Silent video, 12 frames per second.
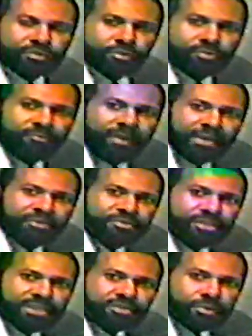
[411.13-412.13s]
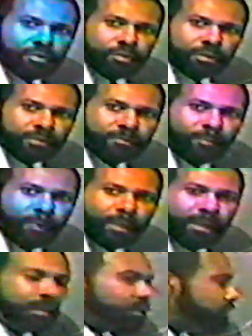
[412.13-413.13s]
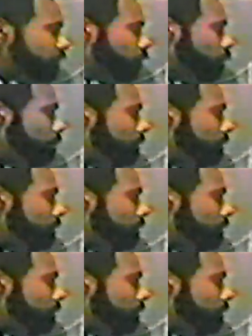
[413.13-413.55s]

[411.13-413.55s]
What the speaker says: So to find the z-score, you